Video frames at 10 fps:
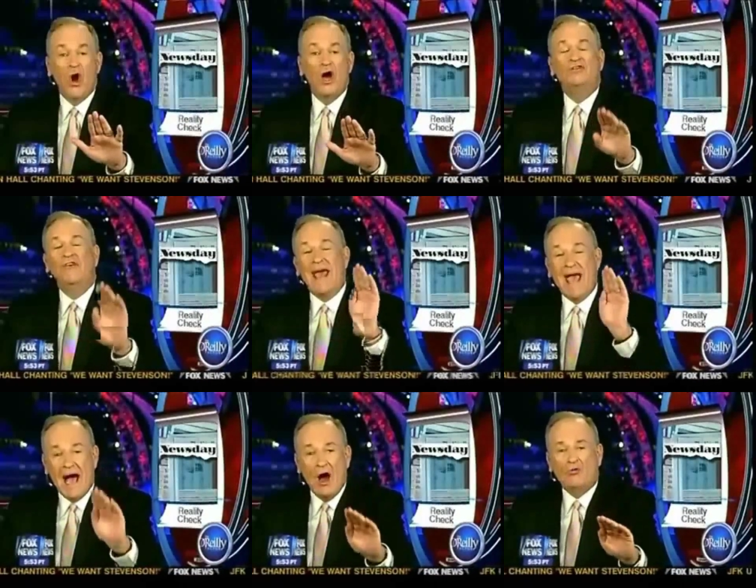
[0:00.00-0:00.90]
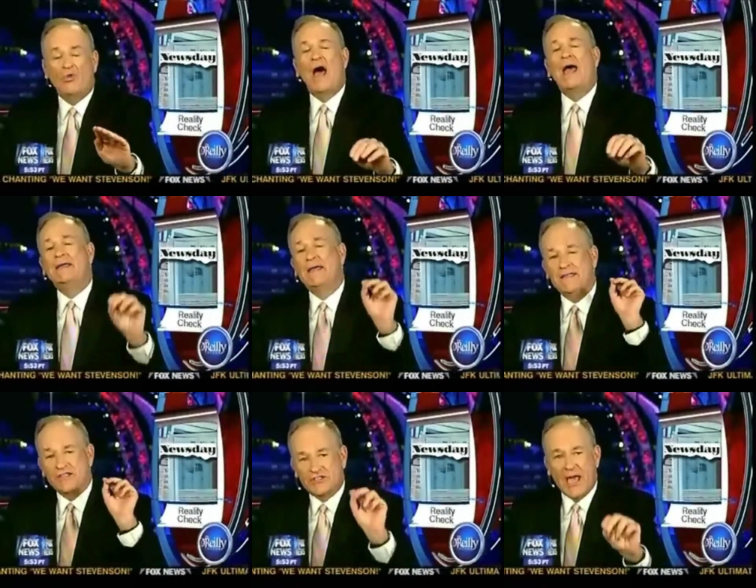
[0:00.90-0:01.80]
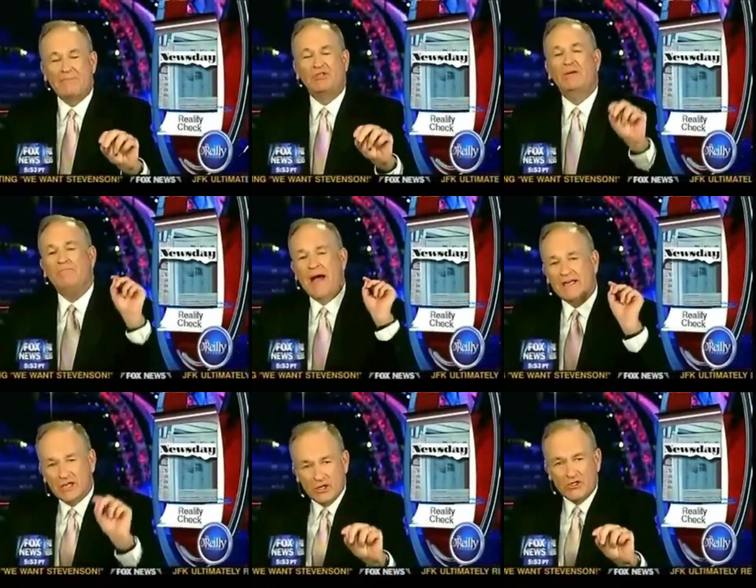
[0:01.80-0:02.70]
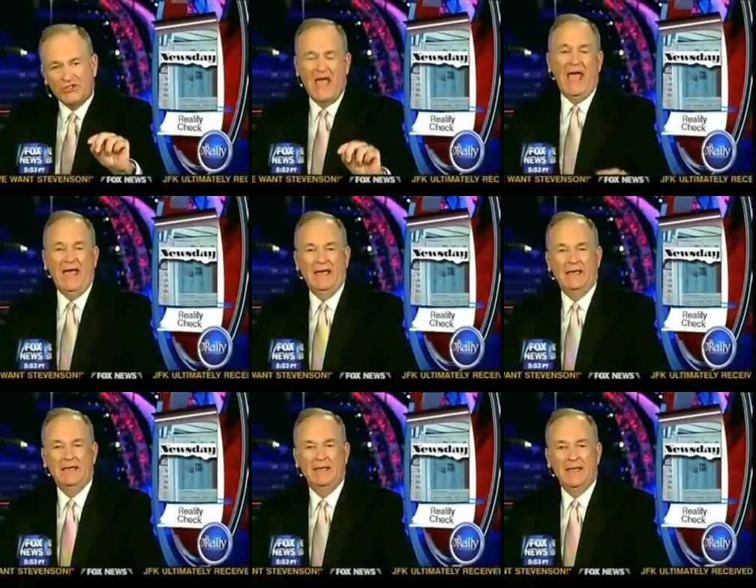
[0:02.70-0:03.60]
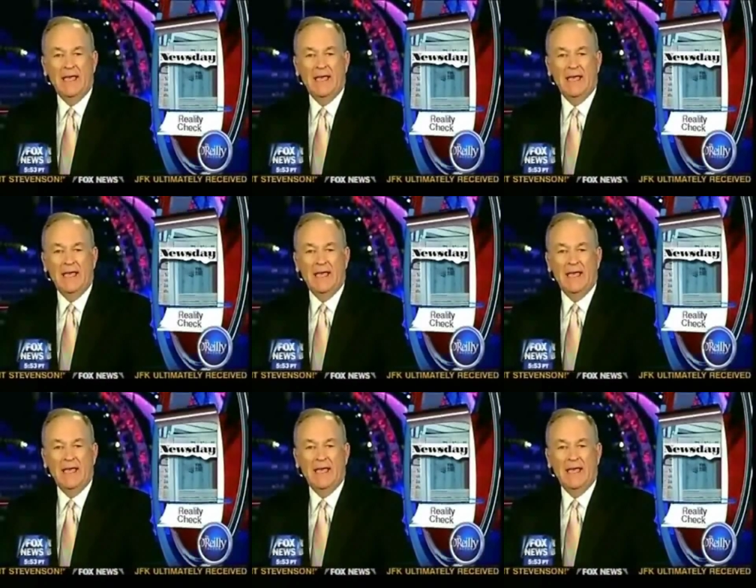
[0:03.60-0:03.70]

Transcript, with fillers: This was an outright deception by Newsday.